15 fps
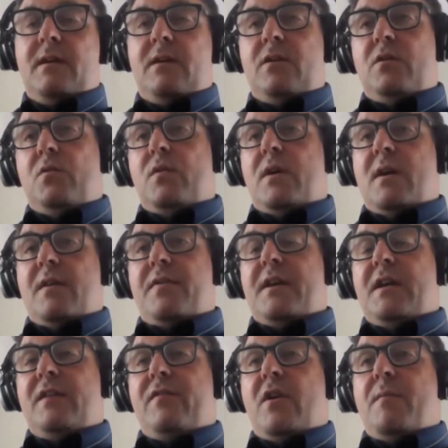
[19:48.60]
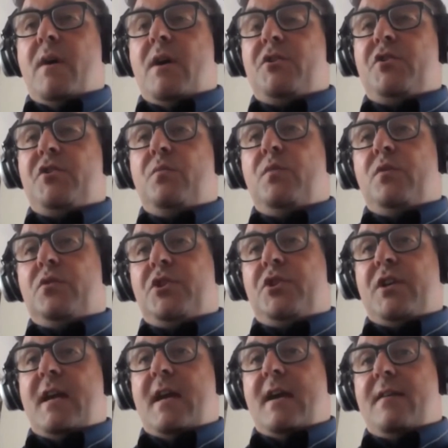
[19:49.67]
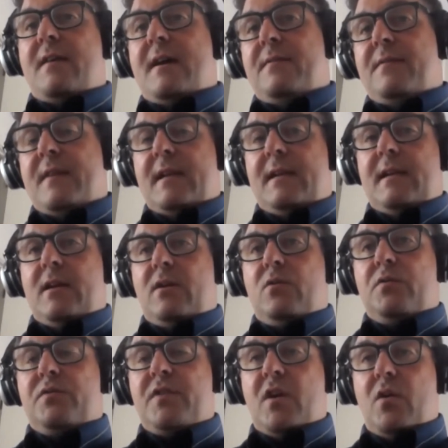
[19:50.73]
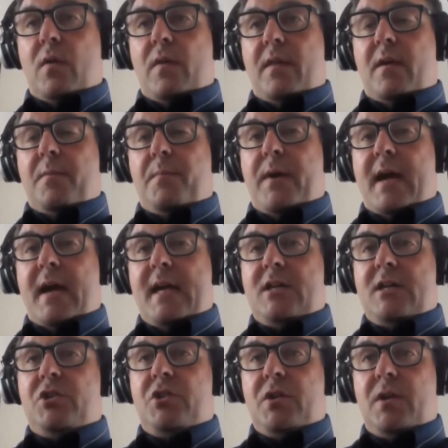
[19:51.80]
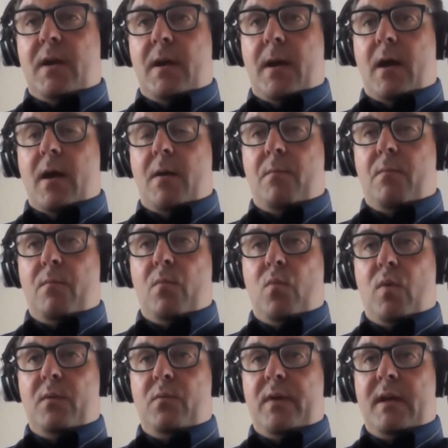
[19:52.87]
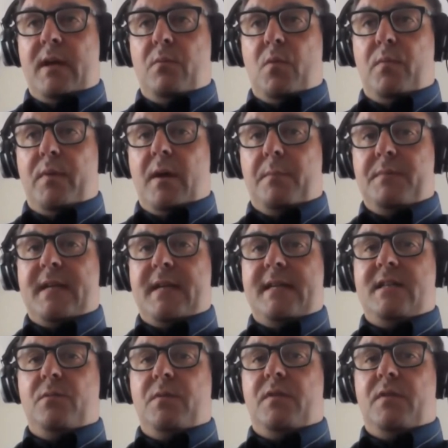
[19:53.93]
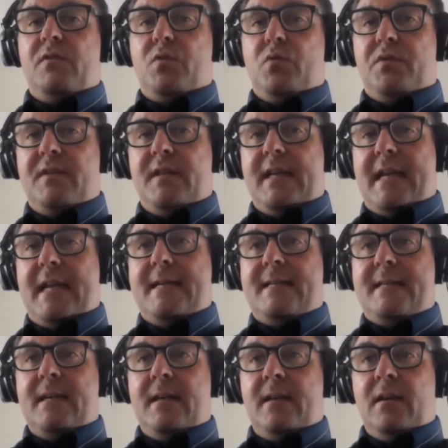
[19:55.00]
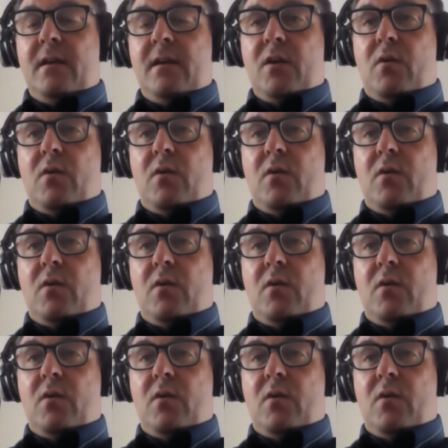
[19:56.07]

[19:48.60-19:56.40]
thank you very much, and we'll share that link also on the page when we update it with the resources and links.